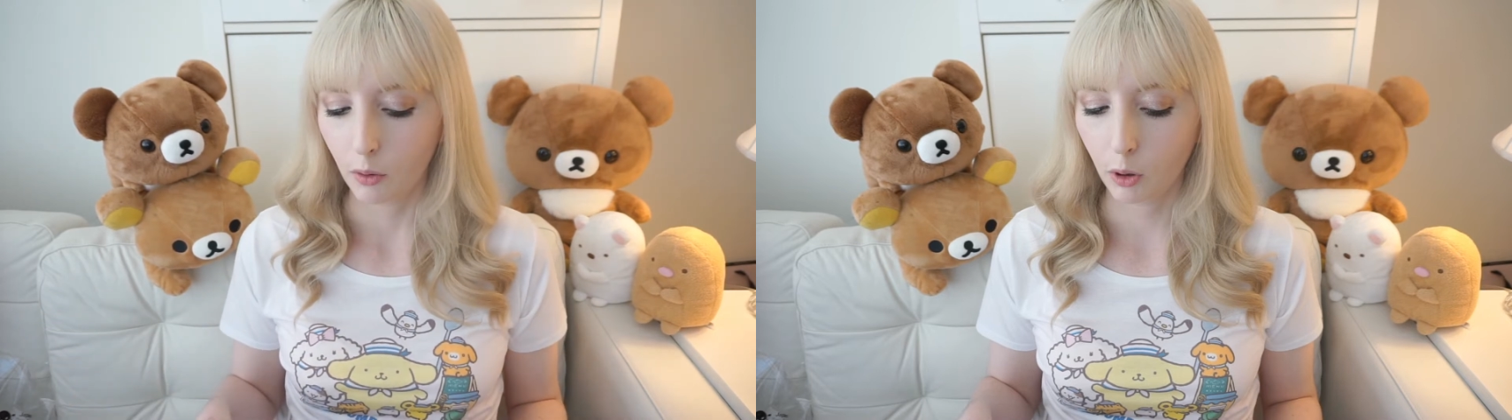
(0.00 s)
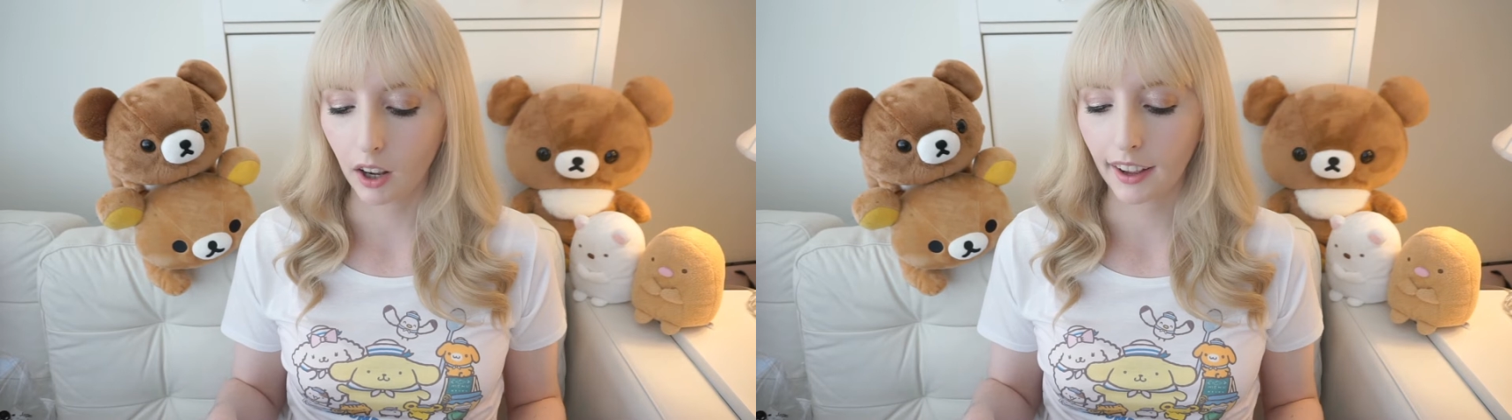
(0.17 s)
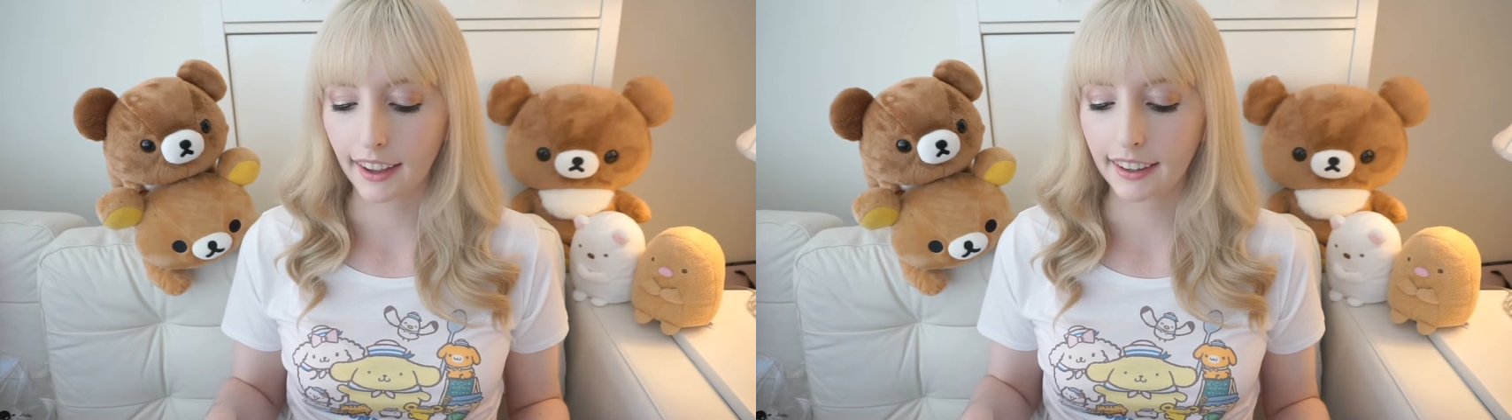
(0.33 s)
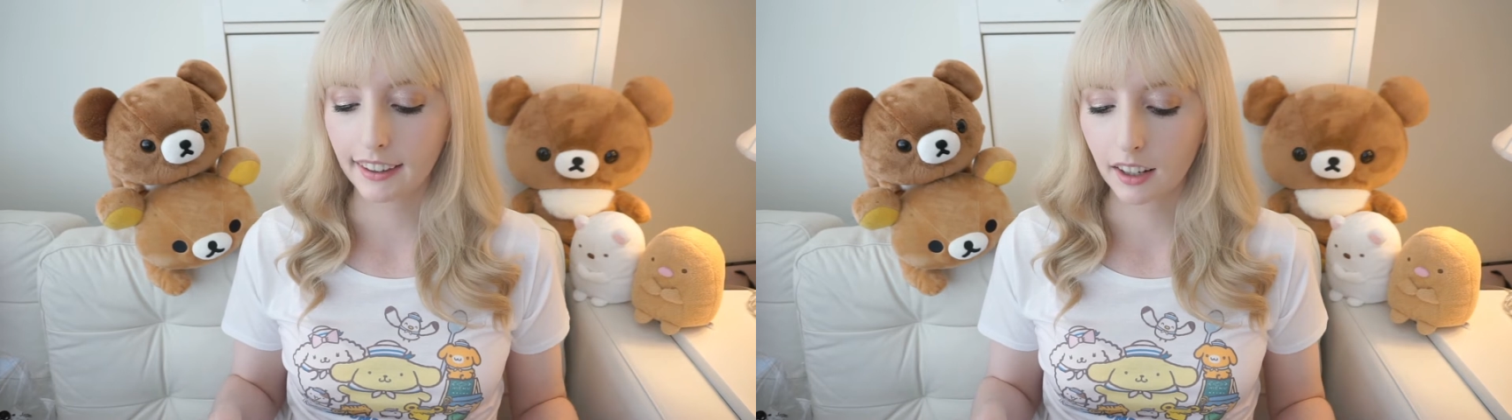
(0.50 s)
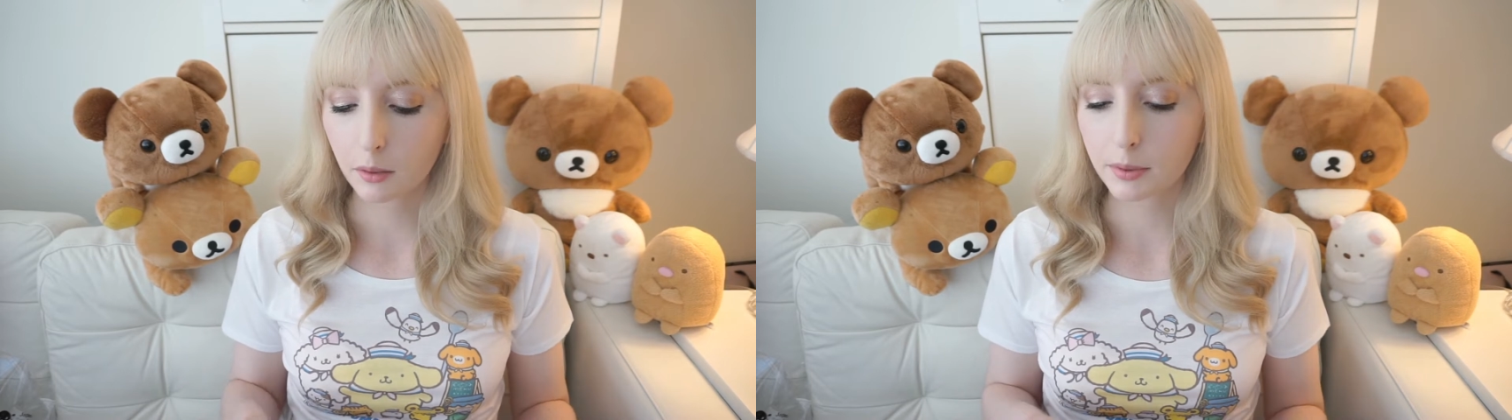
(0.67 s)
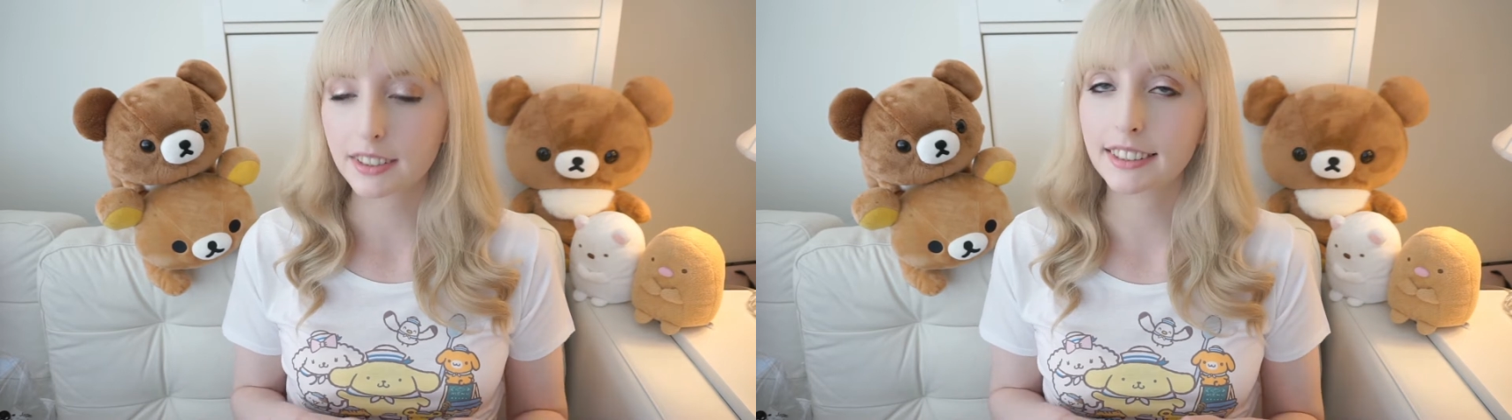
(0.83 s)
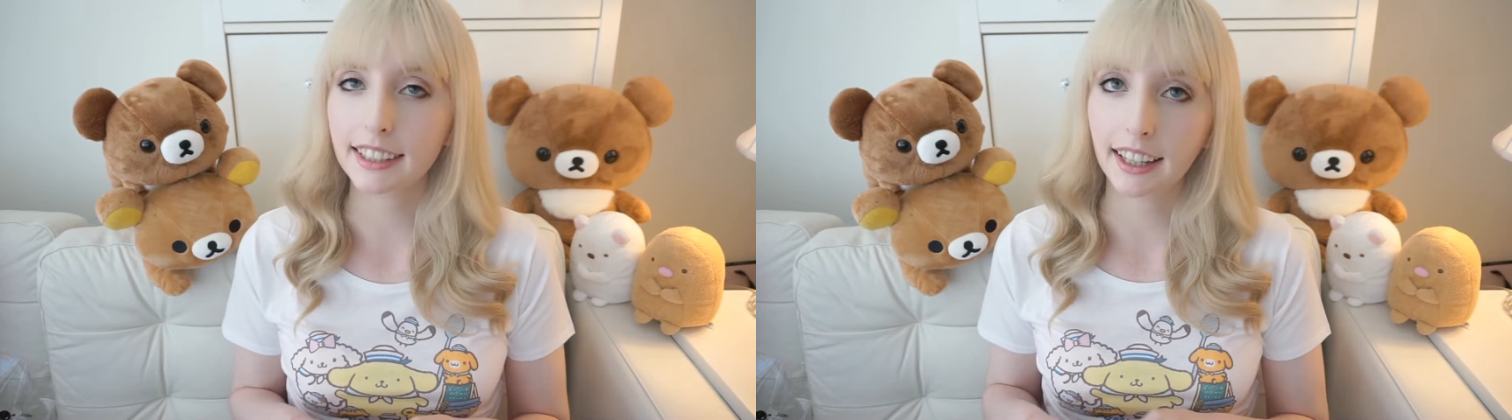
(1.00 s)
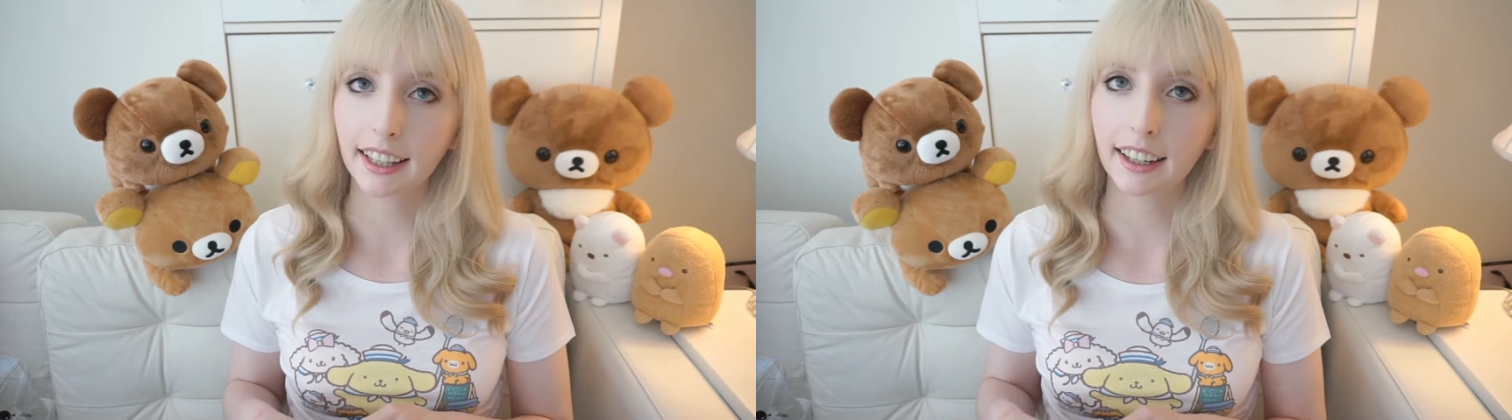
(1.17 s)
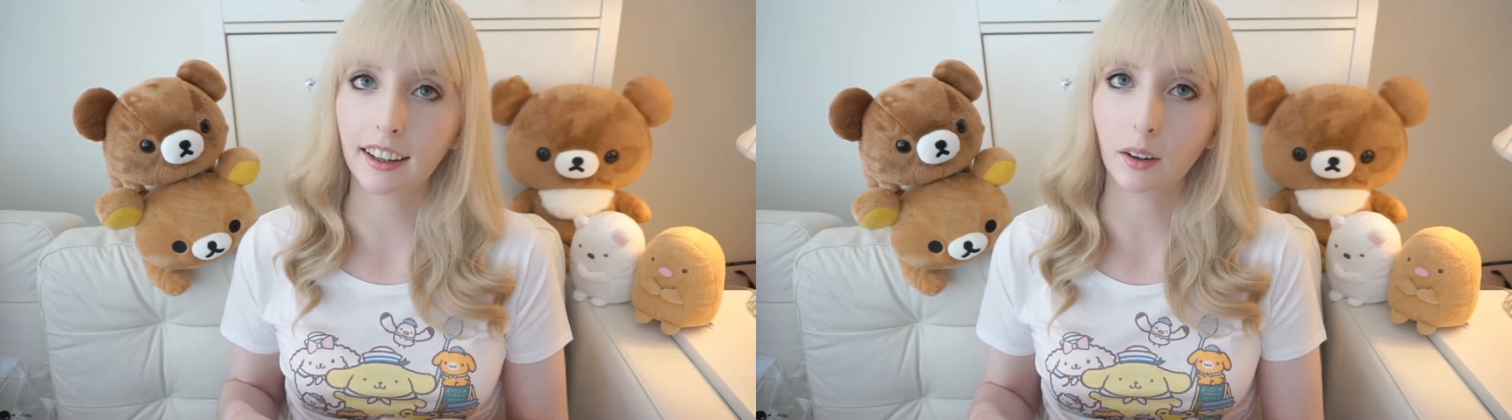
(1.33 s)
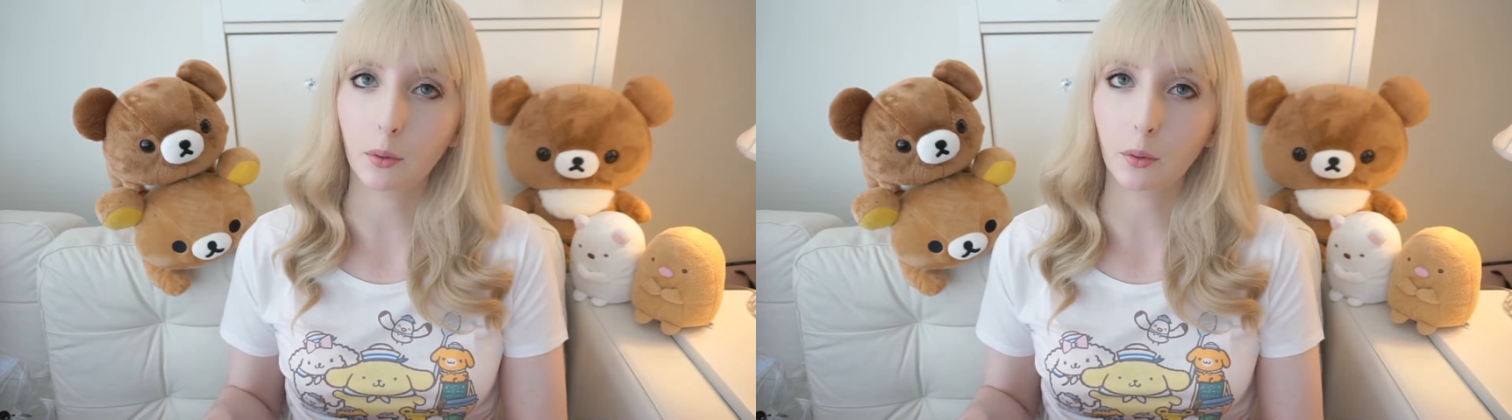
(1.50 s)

Well, I ended up seeing